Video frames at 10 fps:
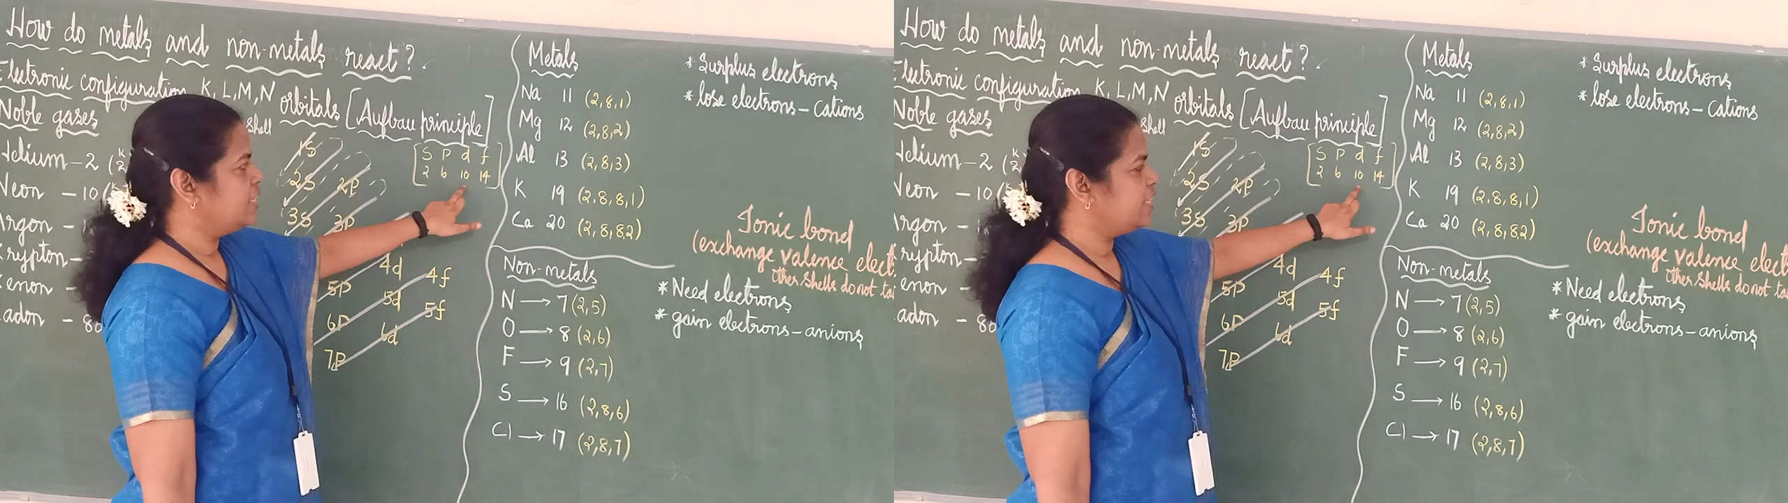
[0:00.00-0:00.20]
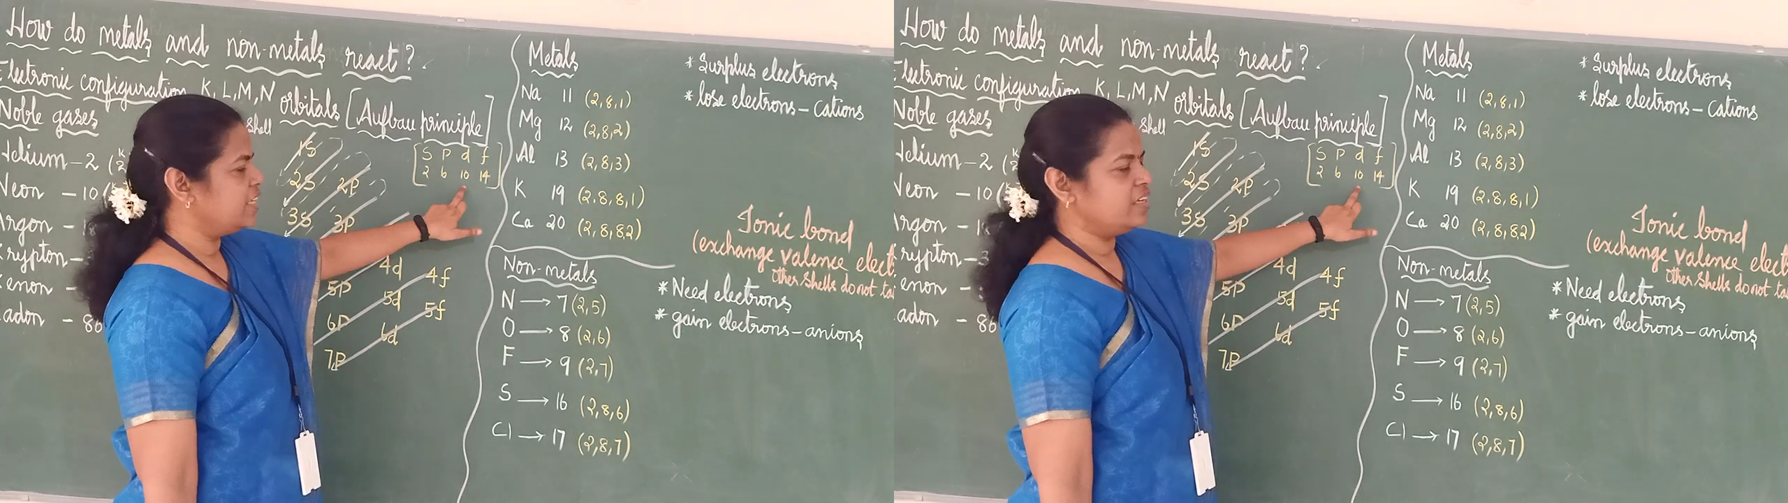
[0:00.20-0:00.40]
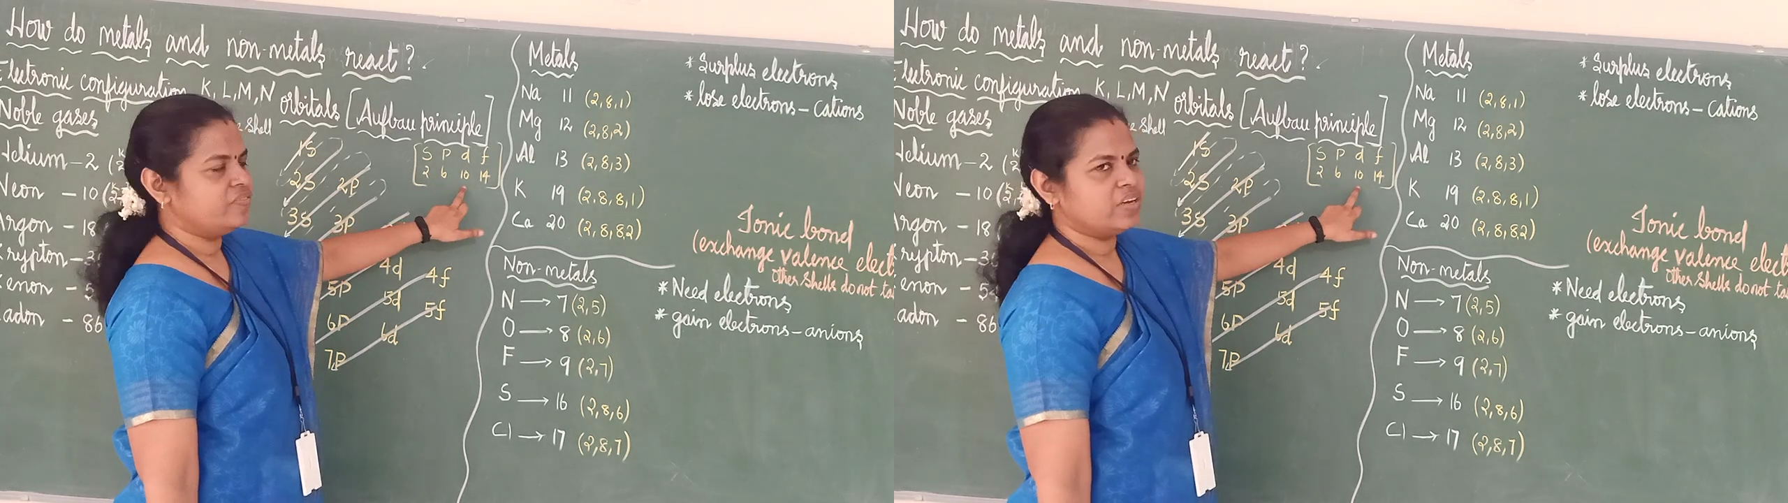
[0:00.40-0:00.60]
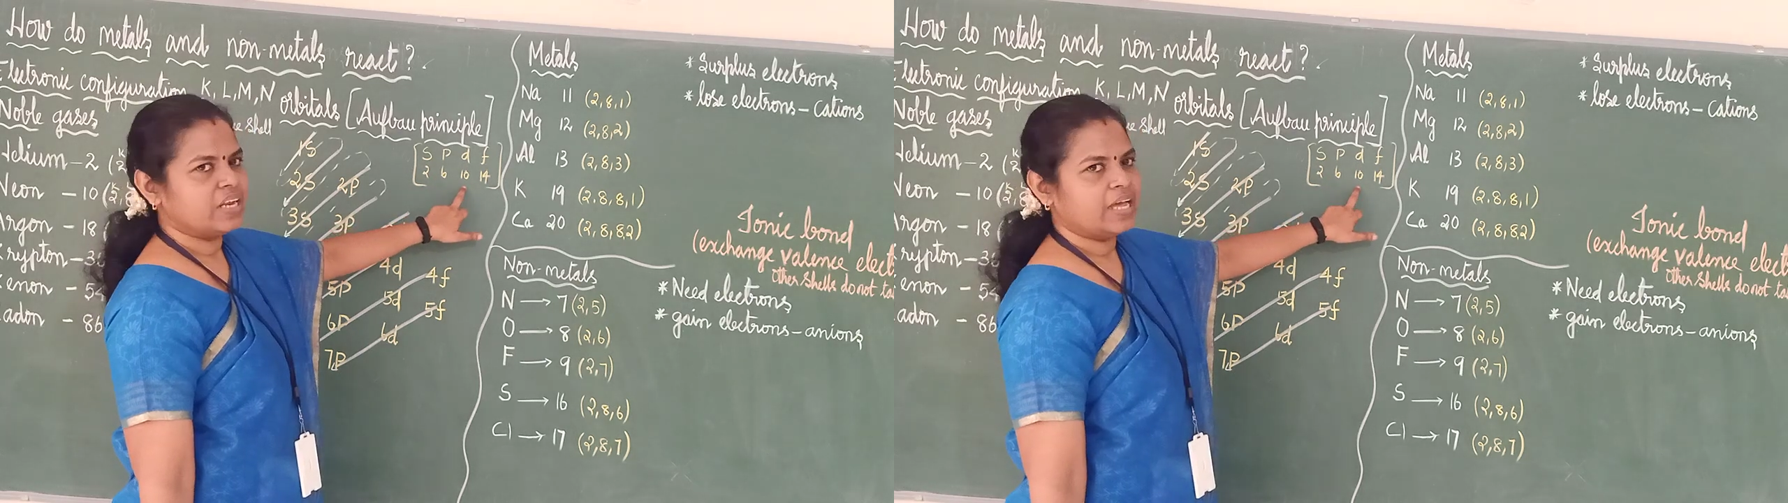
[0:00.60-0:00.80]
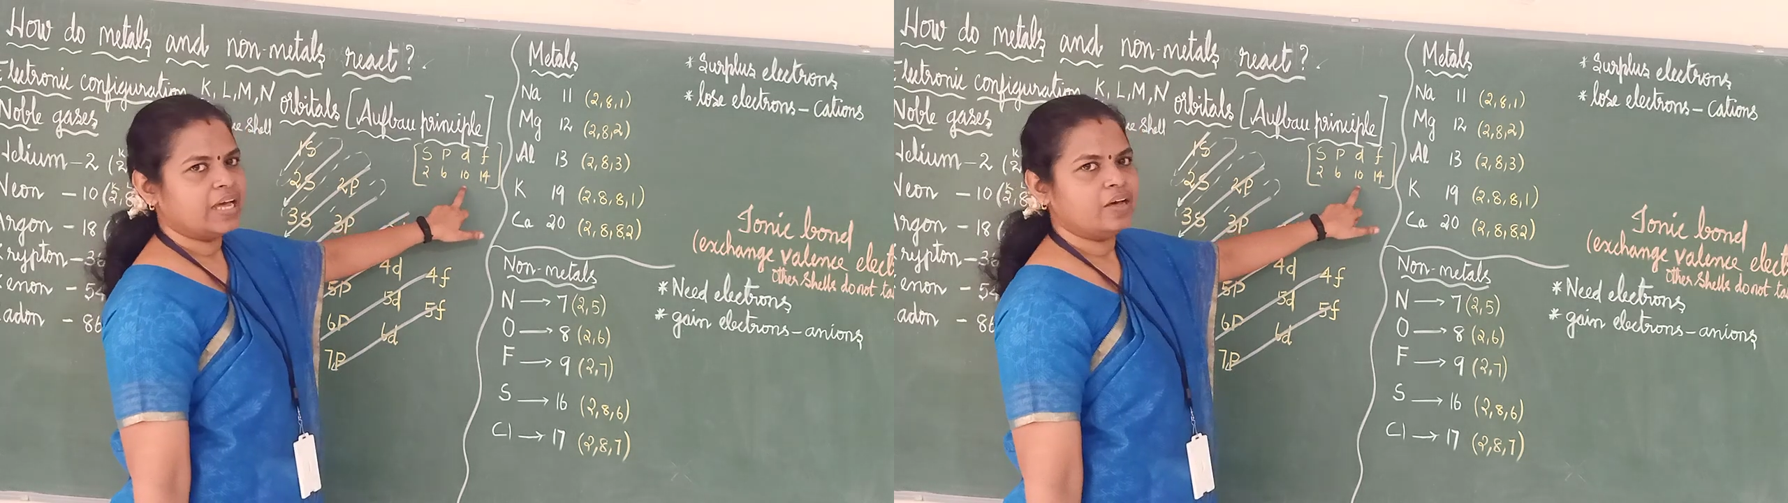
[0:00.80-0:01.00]
D
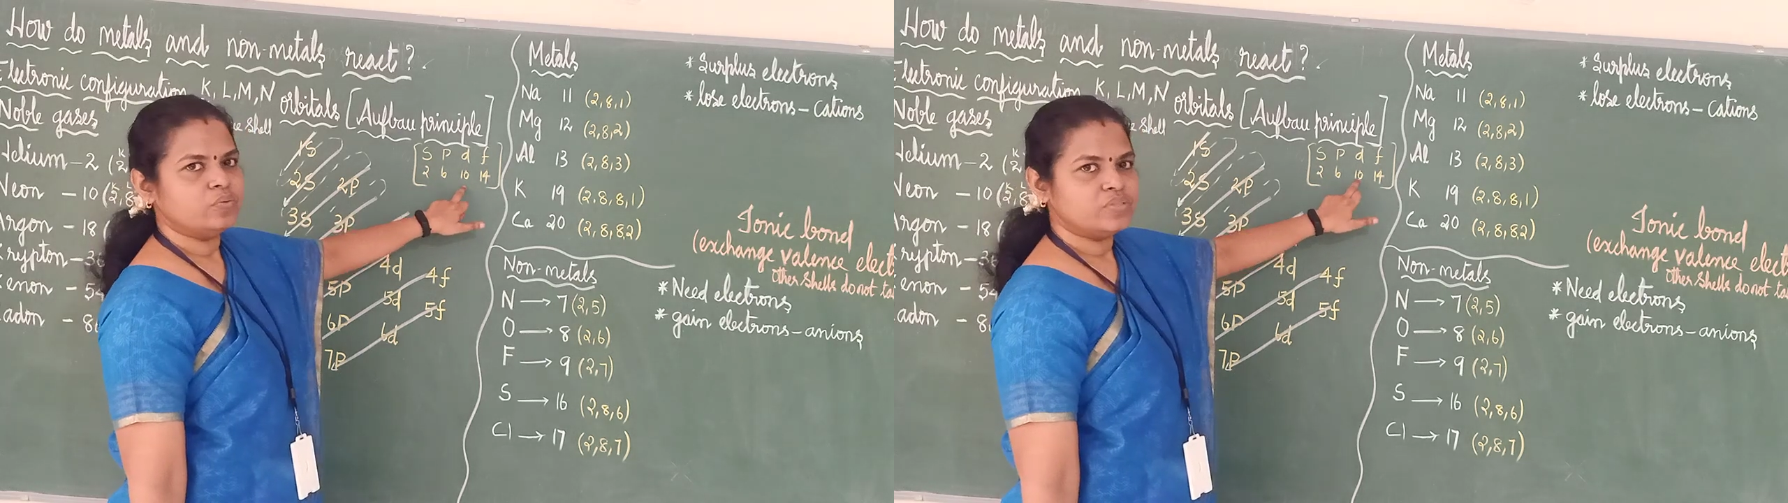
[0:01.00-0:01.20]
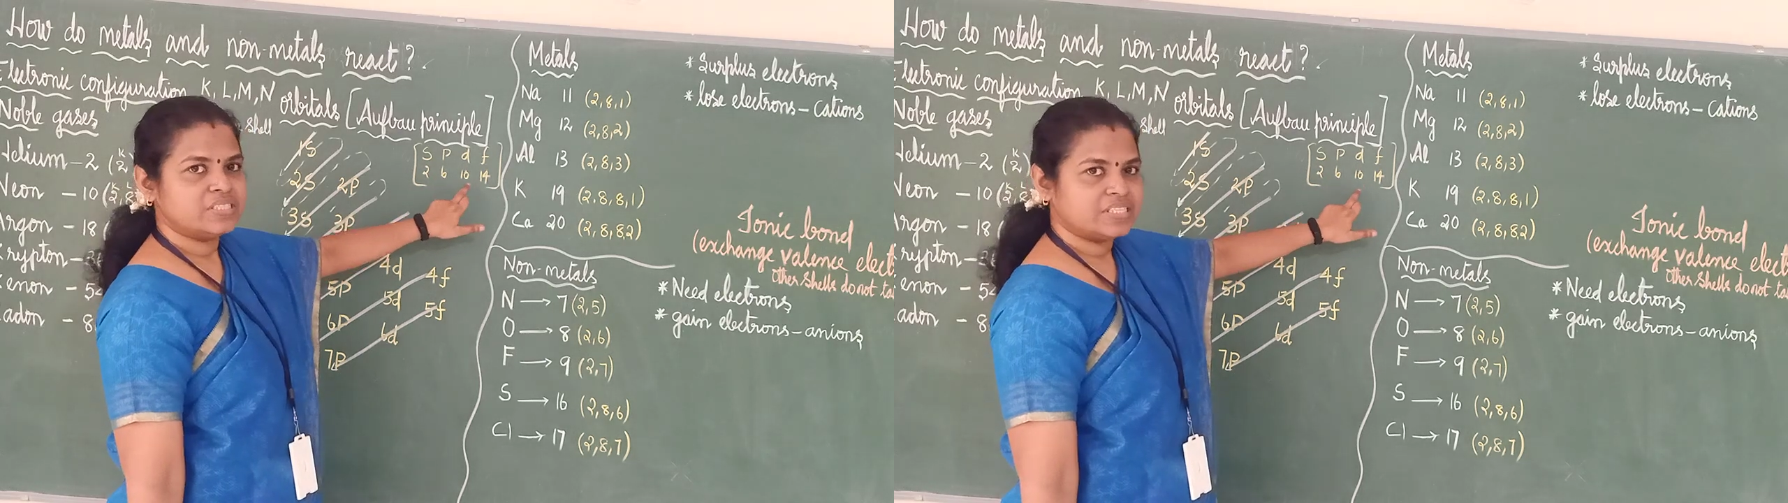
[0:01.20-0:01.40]
will have